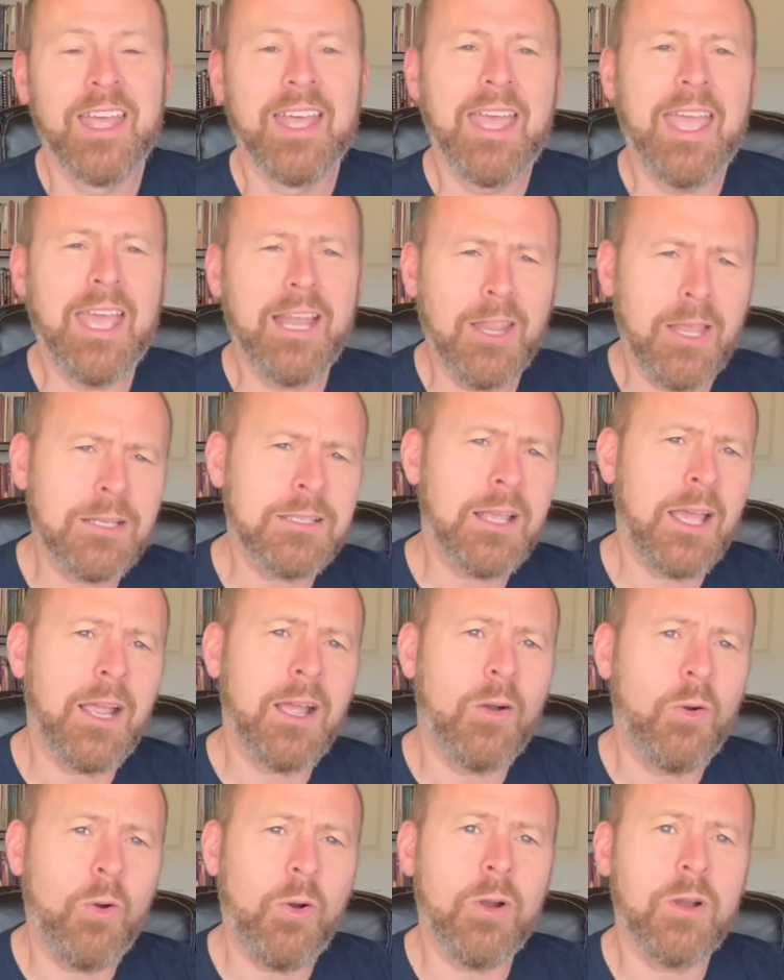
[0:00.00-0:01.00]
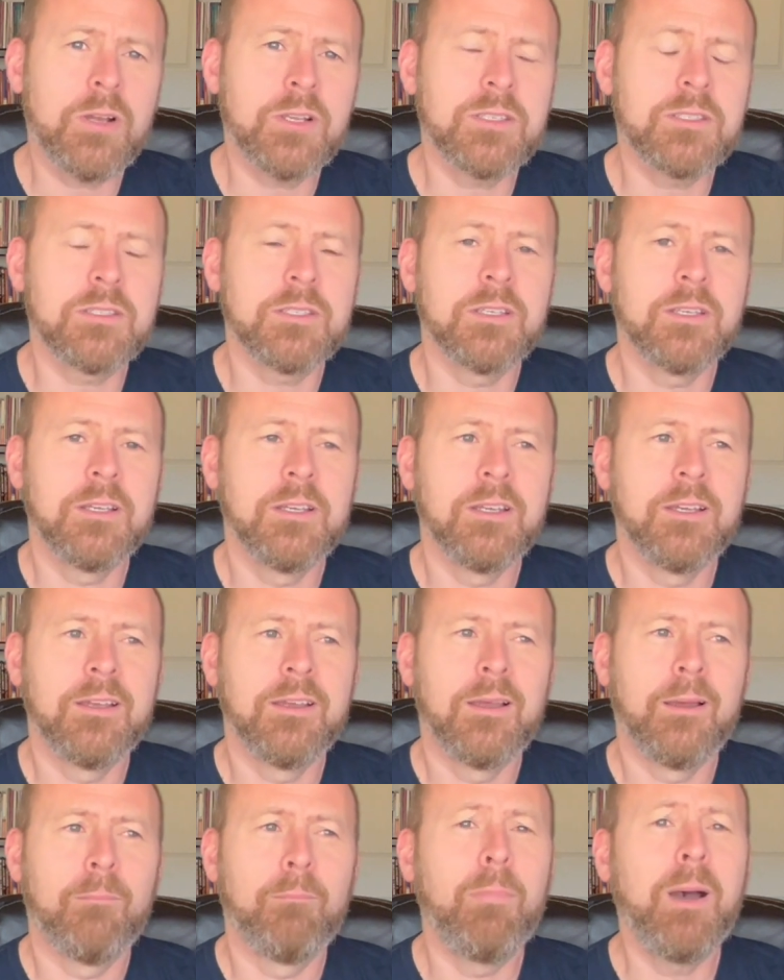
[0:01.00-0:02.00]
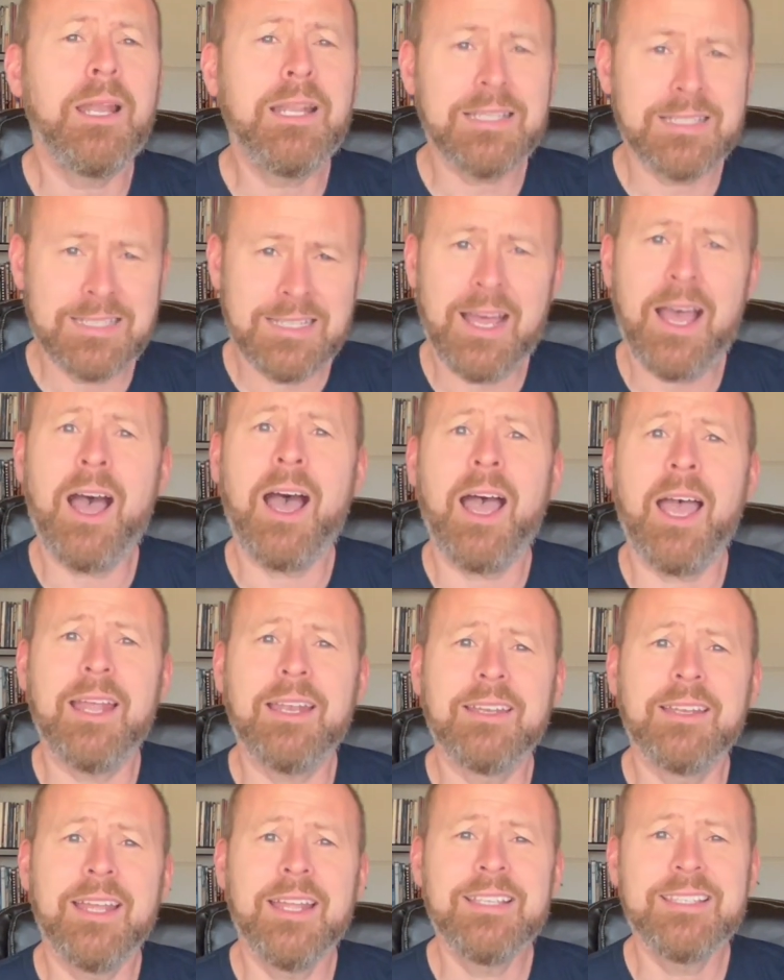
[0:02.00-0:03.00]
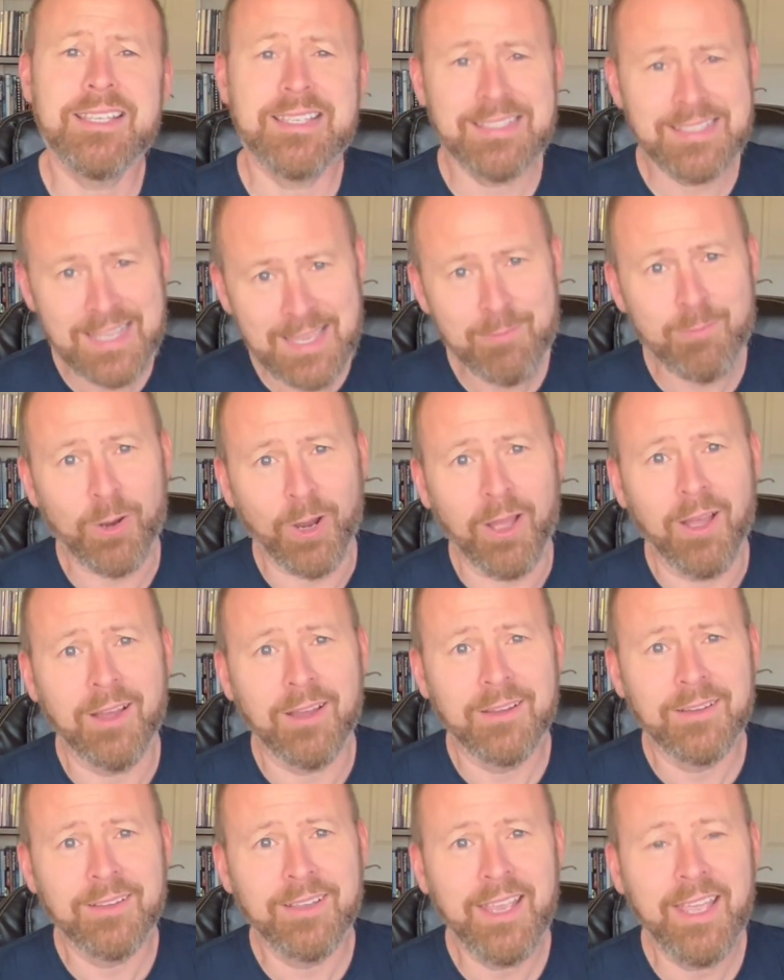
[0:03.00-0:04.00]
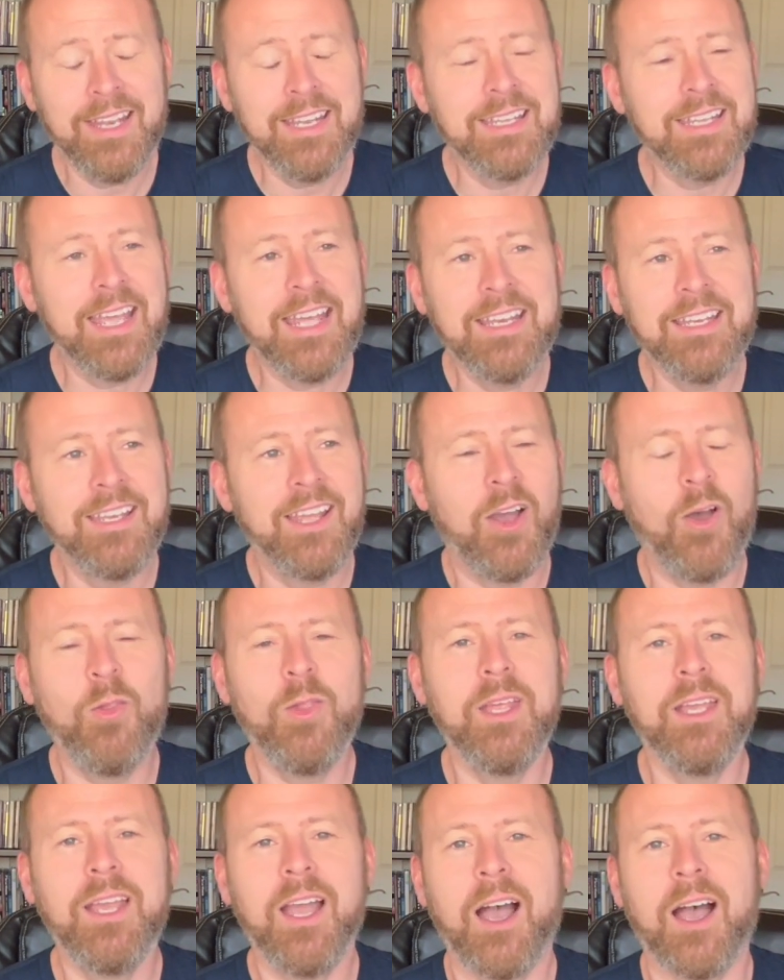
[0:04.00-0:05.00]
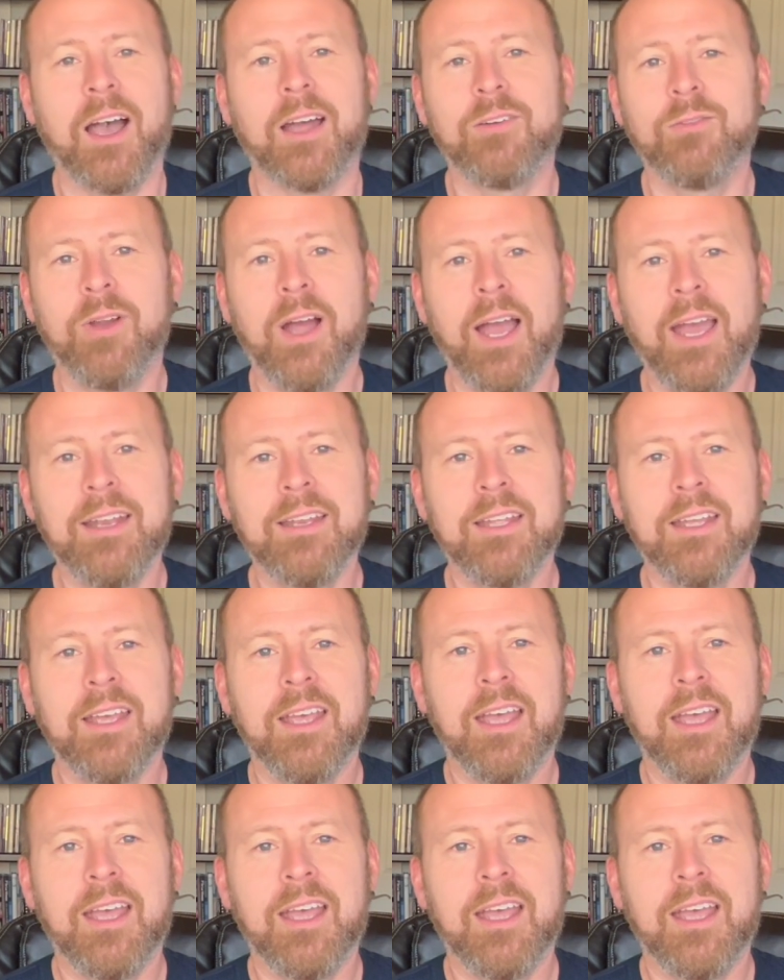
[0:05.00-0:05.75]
It looks like a horse, but it's not. It's a zebra, and only God, right?